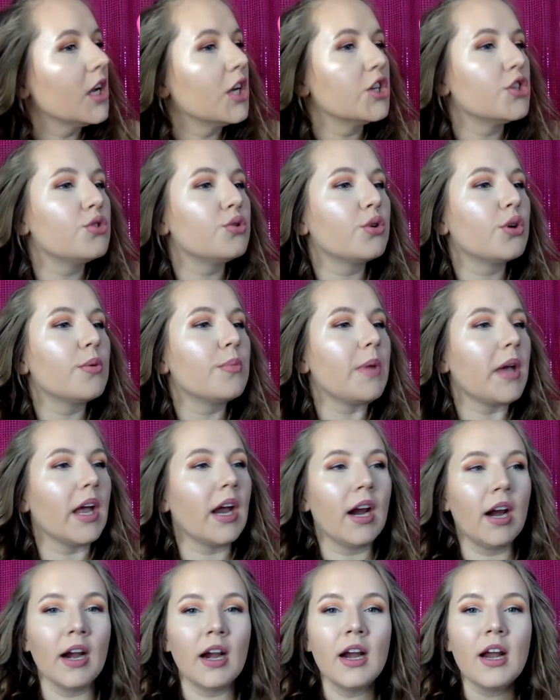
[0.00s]
to
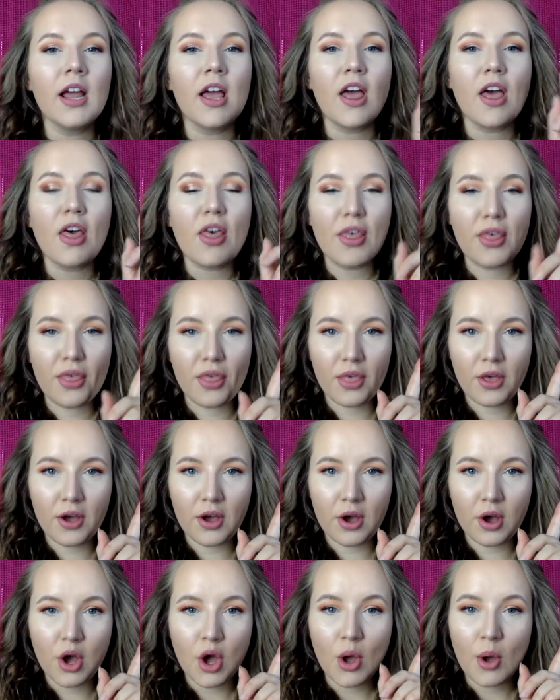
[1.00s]
compare
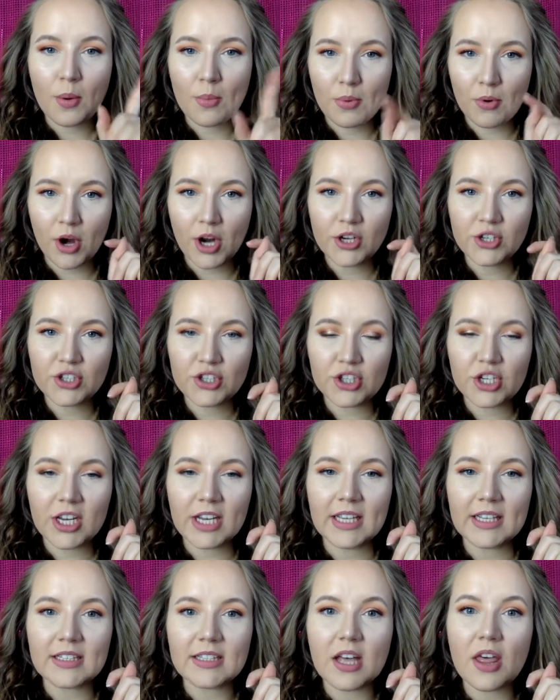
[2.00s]
the brush
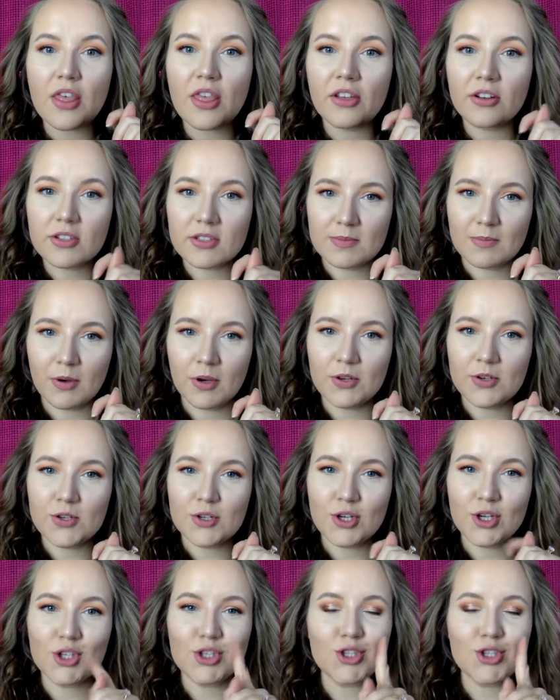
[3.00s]
and the sponge.